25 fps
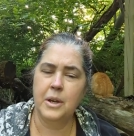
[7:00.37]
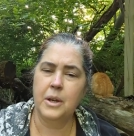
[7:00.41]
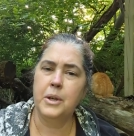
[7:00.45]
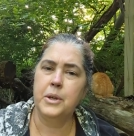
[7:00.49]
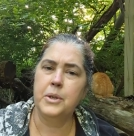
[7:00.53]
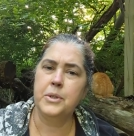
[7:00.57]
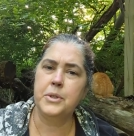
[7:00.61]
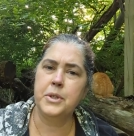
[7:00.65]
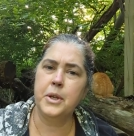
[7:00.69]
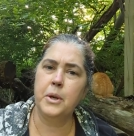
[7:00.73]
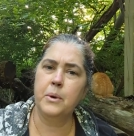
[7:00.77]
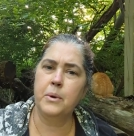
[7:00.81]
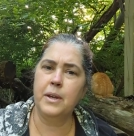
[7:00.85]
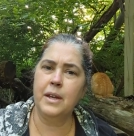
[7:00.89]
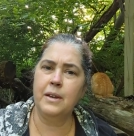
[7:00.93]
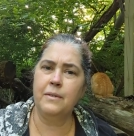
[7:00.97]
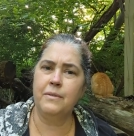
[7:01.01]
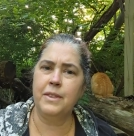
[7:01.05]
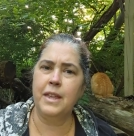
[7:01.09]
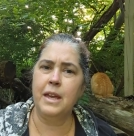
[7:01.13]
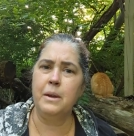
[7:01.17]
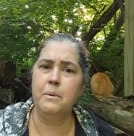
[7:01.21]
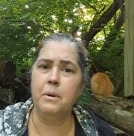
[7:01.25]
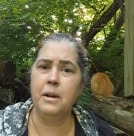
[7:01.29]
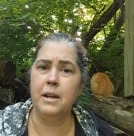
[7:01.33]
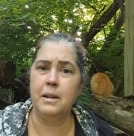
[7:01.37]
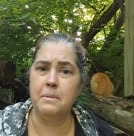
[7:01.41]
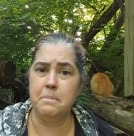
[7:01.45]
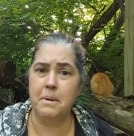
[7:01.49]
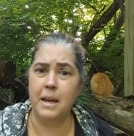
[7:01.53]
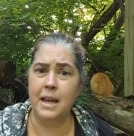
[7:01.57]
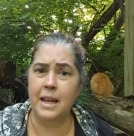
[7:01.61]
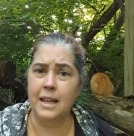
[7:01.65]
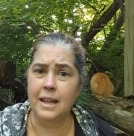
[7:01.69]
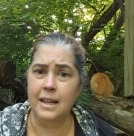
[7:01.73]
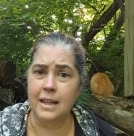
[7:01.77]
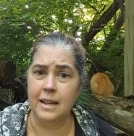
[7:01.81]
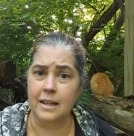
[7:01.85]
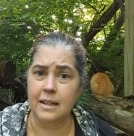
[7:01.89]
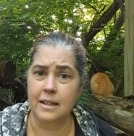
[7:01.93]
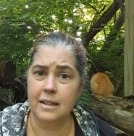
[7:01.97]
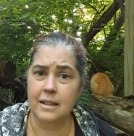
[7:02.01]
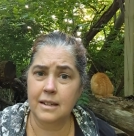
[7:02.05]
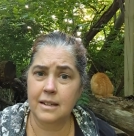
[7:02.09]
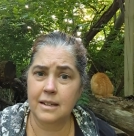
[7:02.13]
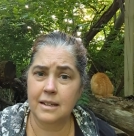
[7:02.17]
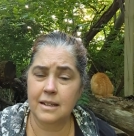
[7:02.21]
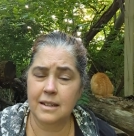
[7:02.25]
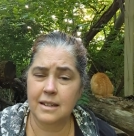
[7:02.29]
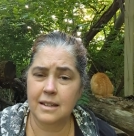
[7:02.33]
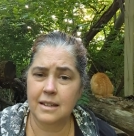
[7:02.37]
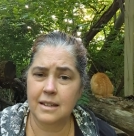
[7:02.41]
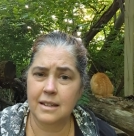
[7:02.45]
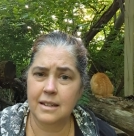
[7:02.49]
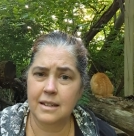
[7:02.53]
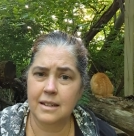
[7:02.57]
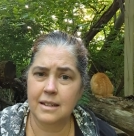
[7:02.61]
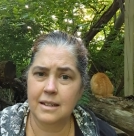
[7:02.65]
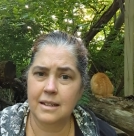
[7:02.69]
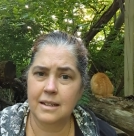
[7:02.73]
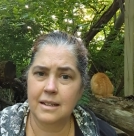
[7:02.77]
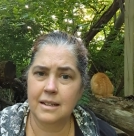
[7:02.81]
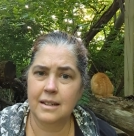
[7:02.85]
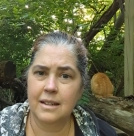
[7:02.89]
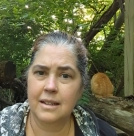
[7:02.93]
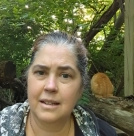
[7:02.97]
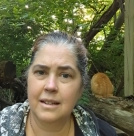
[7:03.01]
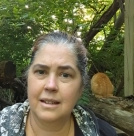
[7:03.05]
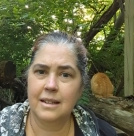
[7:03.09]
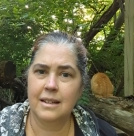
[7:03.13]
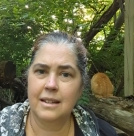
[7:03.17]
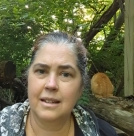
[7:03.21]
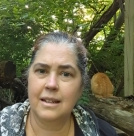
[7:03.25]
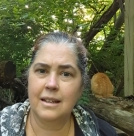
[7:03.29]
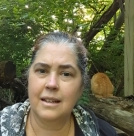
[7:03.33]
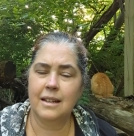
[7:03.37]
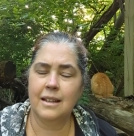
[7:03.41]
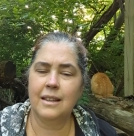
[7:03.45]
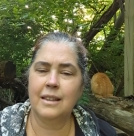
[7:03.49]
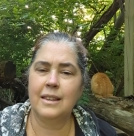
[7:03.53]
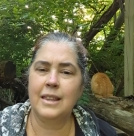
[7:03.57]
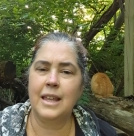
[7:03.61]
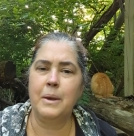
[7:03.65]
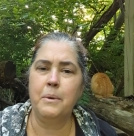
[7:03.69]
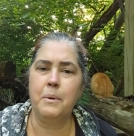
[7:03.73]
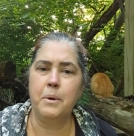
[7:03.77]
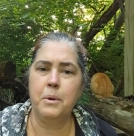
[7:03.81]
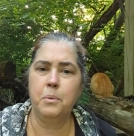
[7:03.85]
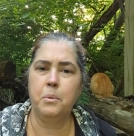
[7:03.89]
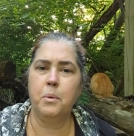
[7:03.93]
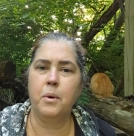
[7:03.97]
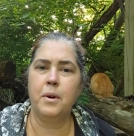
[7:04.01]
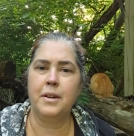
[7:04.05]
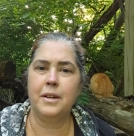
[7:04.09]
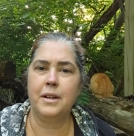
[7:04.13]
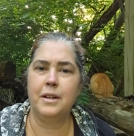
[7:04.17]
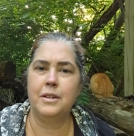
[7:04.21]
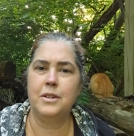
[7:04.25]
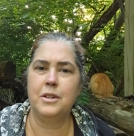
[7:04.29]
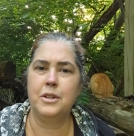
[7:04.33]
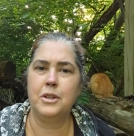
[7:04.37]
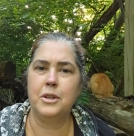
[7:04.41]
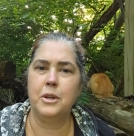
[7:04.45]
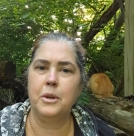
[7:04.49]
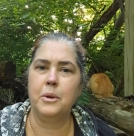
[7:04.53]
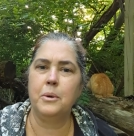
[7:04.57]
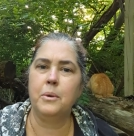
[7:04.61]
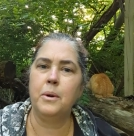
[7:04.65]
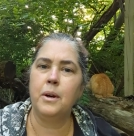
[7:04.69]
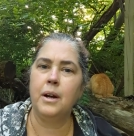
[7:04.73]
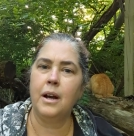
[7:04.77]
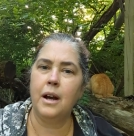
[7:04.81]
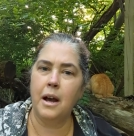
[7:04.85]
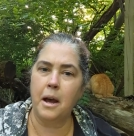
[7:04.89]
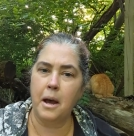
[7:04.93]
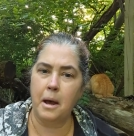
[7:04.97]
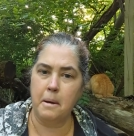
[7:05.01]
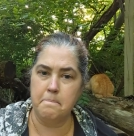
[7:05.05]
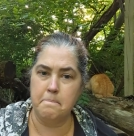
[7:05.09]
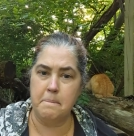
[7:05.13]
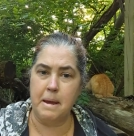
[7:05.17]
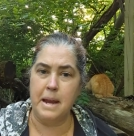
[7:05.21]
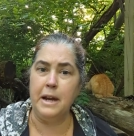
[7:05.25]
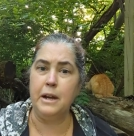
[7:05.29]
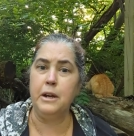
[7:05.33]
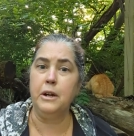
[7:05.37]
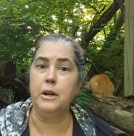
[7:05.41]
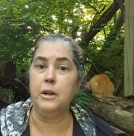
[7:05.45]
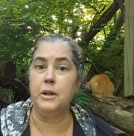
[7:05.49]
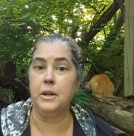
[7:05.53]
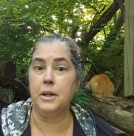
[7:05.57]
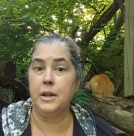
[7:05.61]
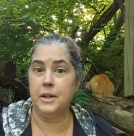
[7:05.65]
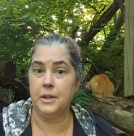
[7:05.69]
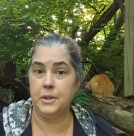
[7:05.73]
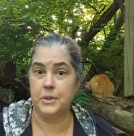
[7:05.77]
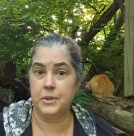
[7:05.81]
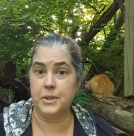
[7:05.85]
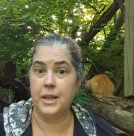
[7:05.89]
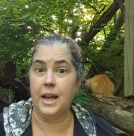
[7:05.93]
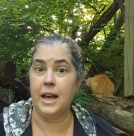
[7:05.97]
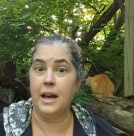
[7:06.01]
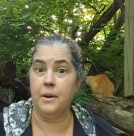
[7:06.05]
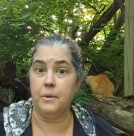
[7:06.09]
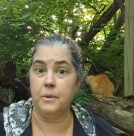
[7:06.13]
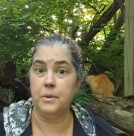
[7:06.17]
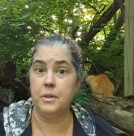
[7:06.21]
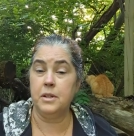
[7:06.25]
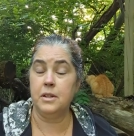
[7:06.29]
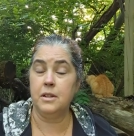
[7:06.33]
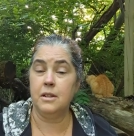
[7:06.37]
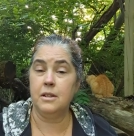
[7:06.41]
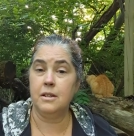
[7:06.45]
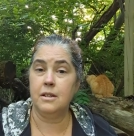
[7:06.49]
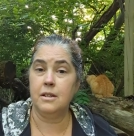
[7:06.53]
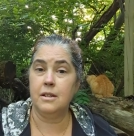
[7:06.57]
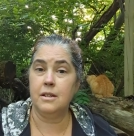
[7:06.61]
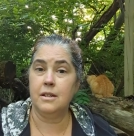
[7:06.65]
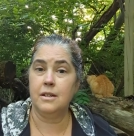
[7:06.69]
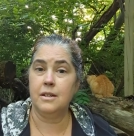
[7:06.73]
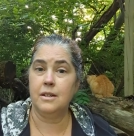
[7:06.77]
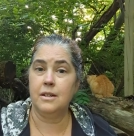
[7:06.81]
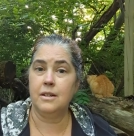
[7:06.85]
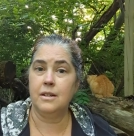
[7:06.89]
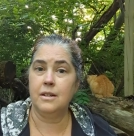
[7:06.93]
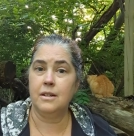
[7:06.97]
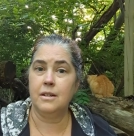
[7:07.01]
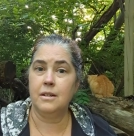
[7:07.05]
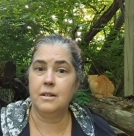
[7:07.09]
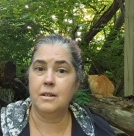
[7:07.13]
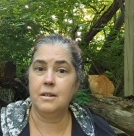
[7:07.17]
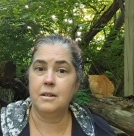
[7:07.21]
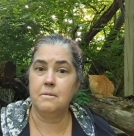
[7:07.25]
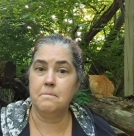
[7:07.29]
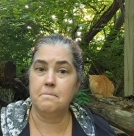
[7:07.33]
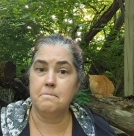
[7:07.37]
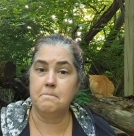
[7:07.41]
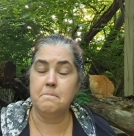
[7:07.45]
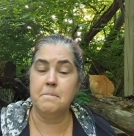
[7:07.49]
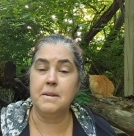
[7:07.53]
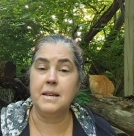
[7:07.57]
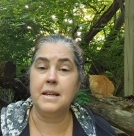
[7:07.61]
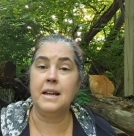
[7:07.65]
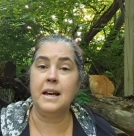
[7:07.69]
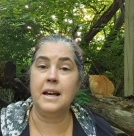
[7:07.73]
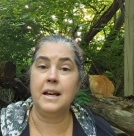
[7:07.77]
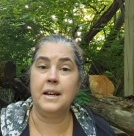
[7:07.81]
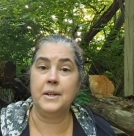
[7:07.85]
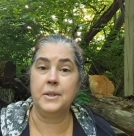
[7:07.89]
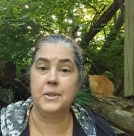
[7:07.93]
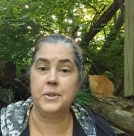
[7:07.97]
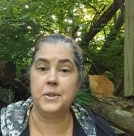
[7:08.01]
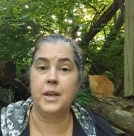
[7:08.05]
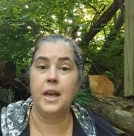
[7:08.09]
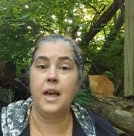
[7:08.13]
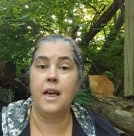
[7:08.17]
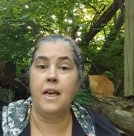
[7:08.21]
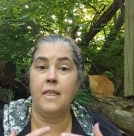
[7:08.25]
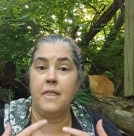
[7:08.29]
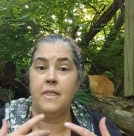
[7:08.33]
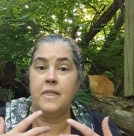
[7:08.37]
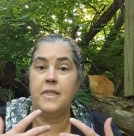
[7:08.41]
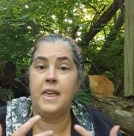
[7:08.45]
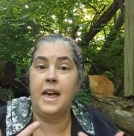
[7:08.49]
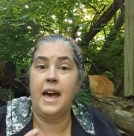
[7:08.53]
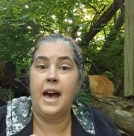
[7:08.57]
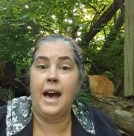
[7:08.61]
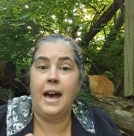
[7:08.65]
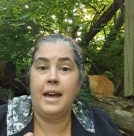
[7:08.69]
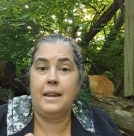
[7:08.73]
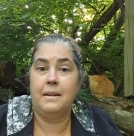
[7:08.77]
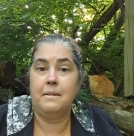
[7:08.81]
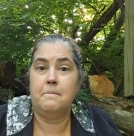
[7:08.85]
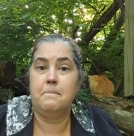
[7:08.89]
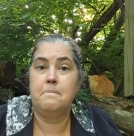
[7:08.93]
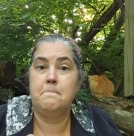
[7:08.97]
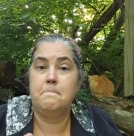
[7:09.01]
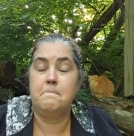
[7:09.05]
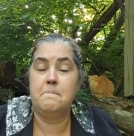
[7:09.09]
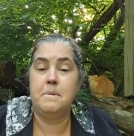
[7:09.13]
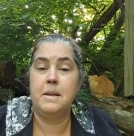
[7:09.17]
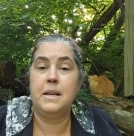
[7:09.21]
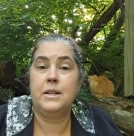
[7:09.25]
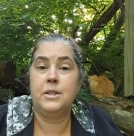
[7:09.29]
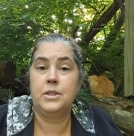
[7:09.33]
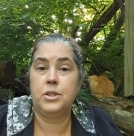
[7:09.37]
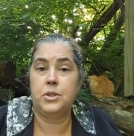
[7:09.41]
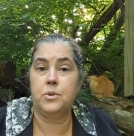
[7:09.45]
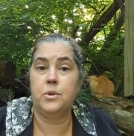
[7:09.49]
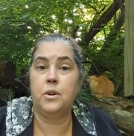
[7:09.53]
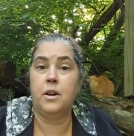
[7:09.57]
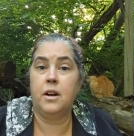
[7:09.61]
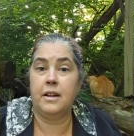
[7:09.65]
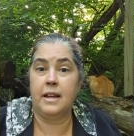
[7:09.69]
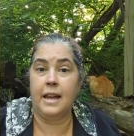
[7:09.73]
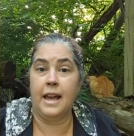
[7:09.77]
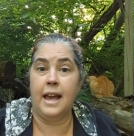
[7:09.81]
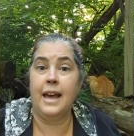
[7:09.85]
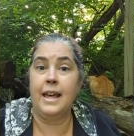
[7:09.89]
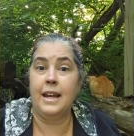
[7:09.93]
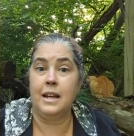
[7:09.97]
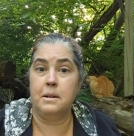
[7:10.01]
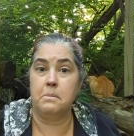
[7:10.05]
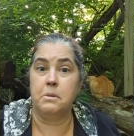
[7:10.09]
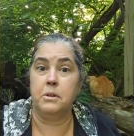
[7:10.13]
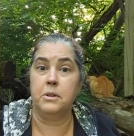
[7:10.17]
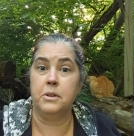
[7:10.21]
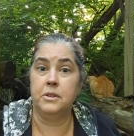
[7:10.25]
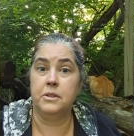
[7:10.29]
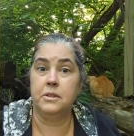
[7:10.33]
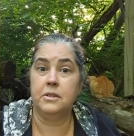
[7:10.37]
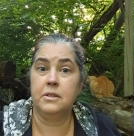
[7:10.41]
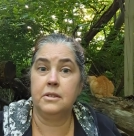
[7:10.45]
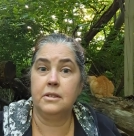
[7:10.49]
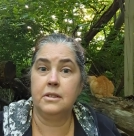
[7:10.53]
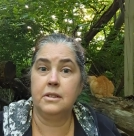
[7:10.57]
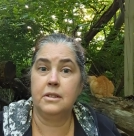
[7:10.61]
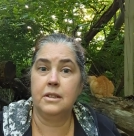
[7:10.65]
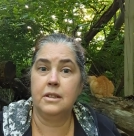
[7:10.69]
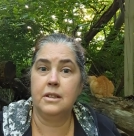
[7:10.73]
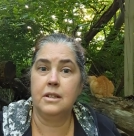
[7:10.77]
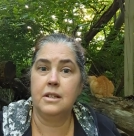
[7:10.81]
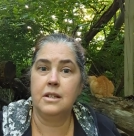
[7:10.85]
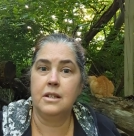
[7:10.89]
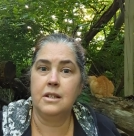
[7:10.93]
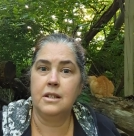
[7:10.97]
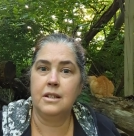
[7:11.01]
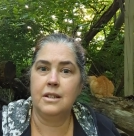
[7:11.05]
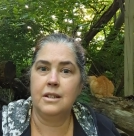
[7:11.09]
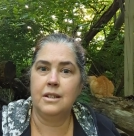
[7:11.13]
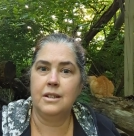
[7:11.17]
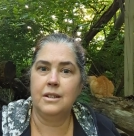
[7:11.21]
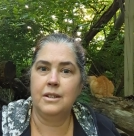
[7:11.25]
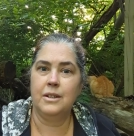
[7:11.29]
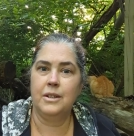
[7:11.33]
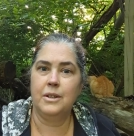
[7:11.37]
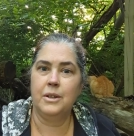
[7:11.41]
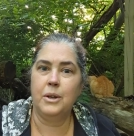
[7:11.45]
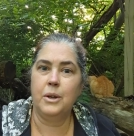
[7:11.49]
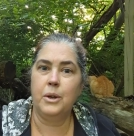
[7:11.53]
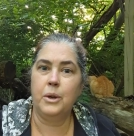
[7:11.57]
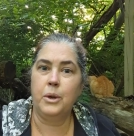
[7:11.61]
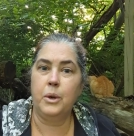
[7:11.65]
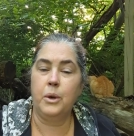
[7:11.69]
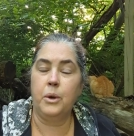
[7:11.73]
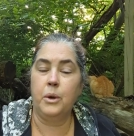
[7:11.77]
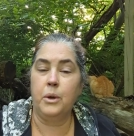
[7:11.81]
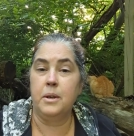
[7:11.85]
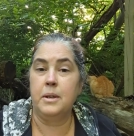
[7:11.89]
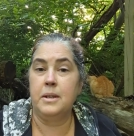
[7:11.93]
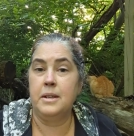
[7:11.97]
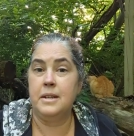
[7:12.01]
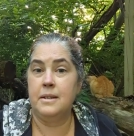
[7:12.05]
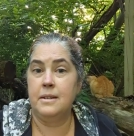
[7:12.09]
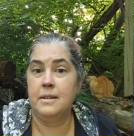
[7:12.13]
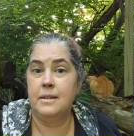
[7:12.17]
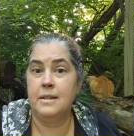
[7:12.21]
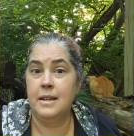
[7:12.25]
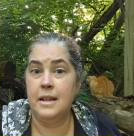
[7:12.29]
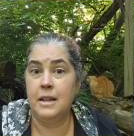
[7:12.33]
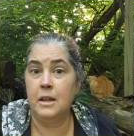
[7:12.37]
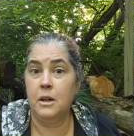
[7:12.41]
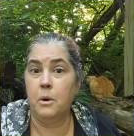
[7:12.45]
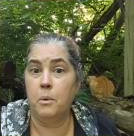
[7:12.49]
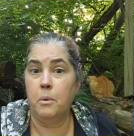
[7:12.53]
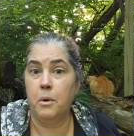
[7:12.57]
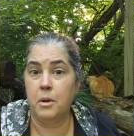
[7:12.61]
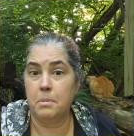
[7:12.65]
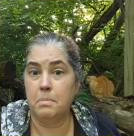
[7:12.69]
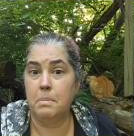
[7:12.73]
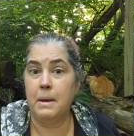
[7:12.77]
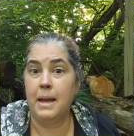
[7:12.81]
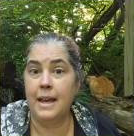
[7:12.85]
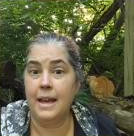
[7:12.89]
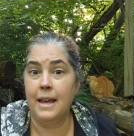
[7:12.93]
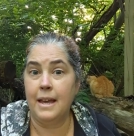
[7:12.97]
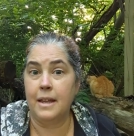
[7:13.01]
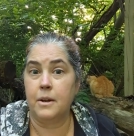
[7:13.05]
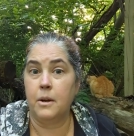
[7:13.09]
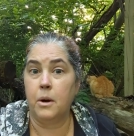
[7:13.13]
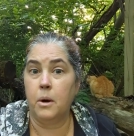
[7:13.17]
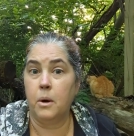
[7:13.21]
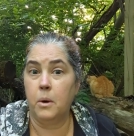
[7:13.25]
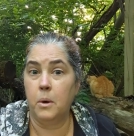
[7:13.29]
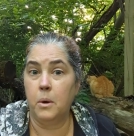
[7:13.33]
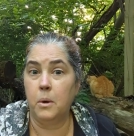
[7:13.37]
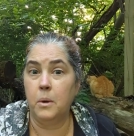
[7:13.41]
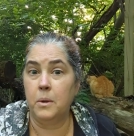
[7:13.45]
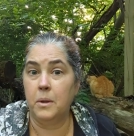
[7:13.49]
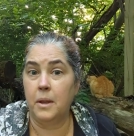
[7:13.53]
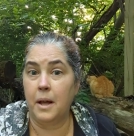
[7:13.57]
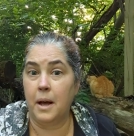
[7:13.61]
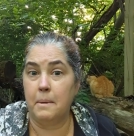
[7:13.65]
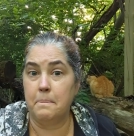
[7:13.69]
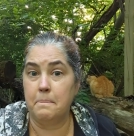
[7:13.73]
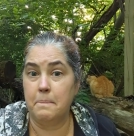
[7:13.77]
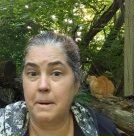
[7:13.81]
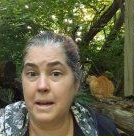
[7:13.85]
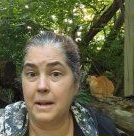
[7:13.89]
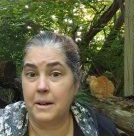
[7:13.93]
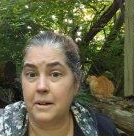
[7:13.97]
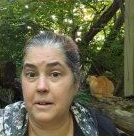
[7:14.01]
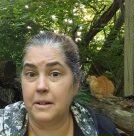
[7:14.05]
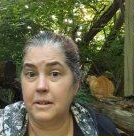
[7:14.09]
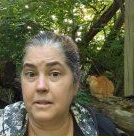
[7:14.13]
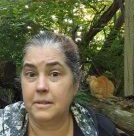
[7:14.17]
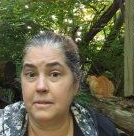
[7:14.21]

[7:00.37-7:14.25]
So if they were in pain, they would want to do a bear sound because that big, strong animal could deal with pain a whole lot better.